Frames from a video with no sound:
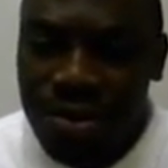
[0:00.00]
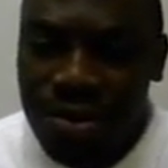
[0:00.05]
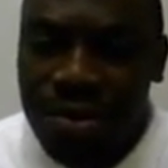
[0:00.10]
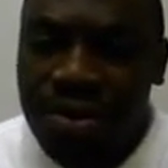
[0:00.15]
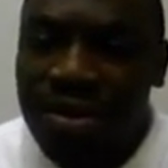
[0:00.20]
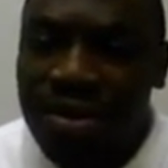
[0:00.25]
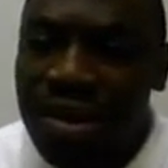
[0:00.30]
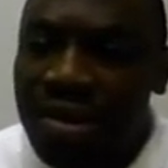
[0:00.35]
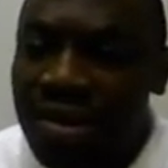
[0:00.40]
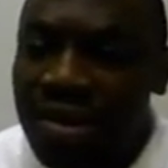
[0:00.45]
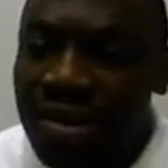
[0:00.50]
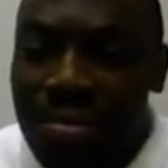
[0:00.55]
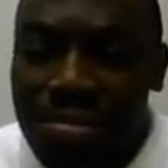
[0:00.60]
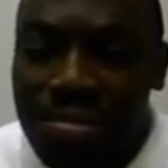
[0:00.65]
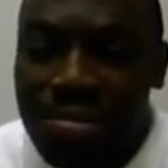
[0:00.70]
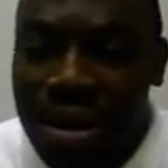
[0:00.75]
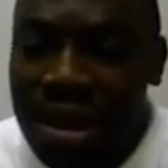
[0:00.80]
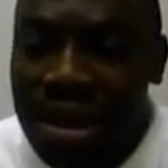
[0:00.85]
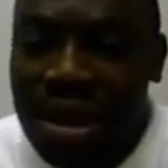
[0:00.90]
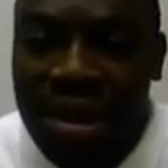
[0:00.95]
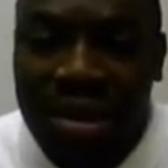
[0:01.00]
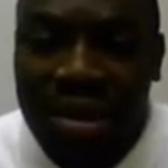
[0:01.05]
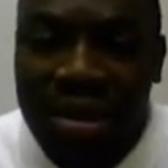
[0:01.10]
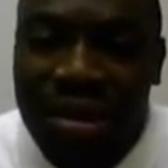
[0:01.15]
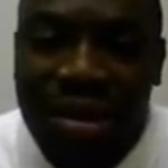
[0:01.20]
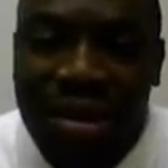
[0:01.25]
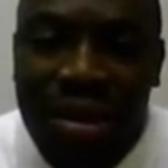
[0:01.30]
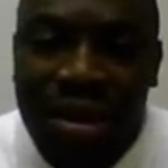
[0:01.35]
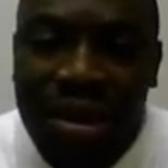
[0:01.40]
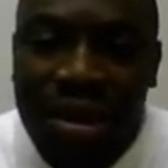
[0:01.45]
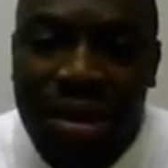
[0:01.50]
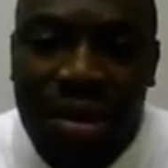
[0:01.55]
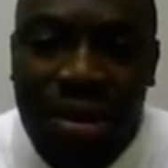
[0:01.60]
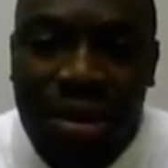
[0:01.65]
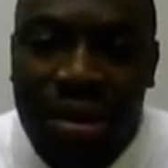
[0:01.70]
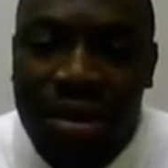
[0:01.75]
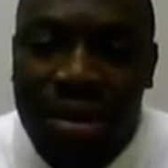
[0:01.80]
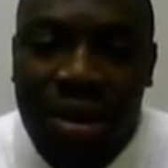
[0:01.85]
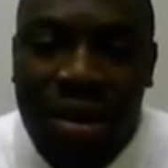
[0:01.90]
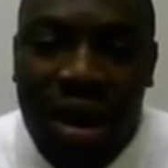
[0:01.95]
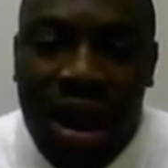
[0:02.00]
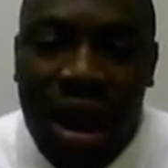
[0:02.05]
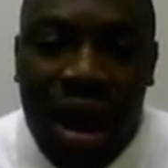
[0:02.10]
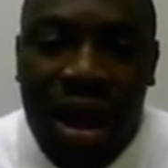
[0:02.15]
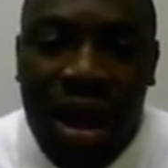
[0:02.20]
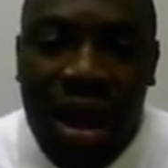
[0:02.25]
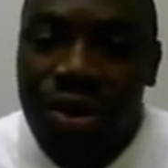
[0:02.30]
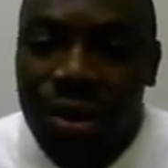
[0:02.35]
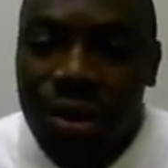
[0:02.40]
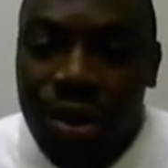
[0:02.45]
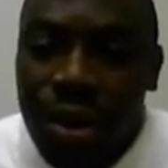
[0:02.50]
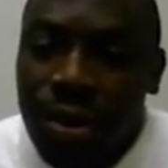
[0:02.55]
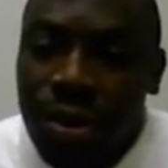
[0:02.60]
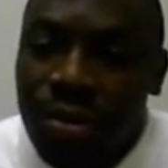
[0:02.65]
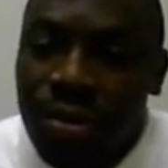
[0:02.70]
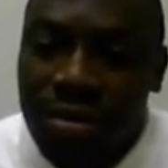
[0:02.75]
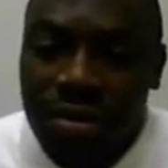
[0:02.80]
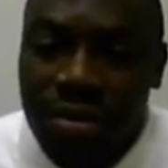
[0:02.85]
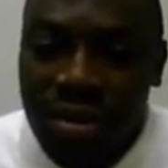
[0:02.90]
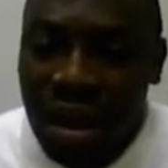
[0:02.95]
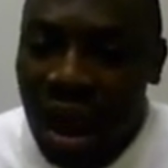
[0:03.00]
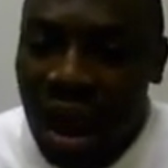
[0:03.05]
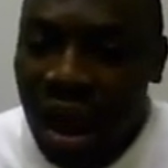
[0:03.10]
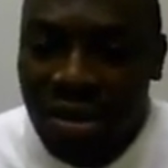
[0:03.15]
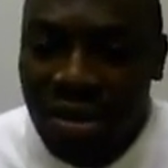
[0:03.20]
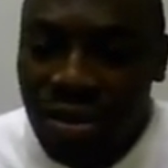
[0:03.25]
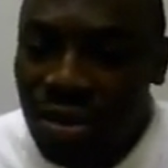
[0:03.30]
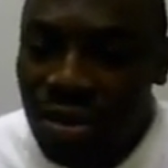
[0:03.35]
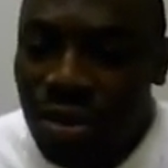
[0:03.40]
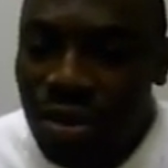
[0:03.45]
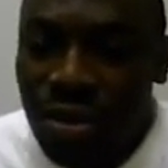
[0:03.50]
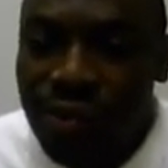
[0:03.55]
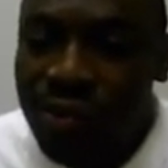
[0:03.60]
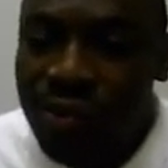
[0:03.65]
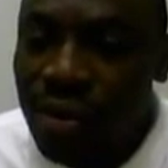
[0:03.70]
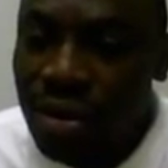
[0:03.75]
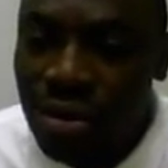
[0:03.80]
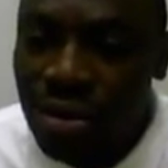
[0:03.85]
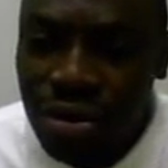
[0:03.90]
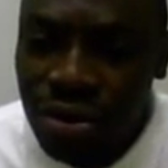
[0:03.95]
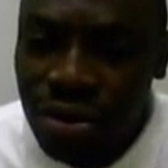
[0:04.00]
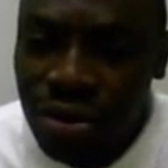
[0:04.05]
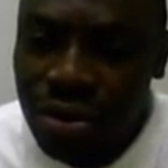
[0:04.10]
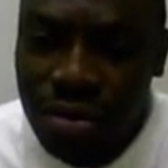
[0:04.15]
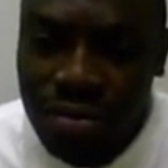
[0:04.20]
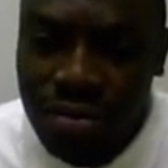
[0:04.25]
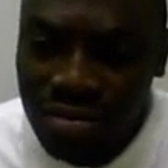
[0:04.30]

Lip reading: You see somebody, ask you for